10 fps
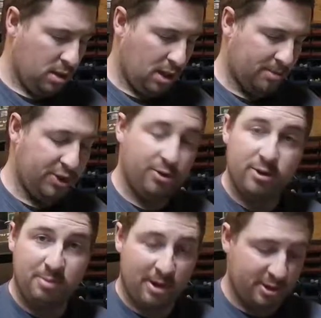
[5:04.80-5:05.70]
I'm sure
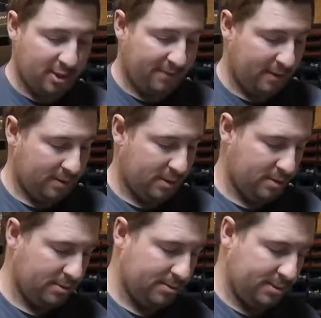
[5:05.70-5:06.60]
there's better stuff out
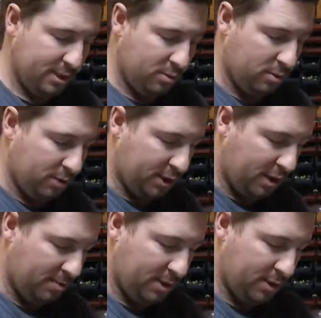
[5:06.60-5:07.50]
there. Someone will
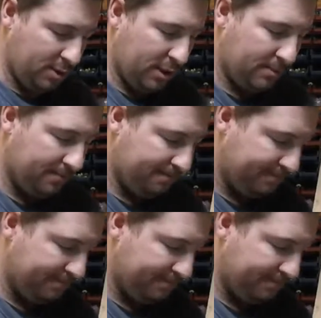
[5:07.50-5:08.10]
chime in, no doubt.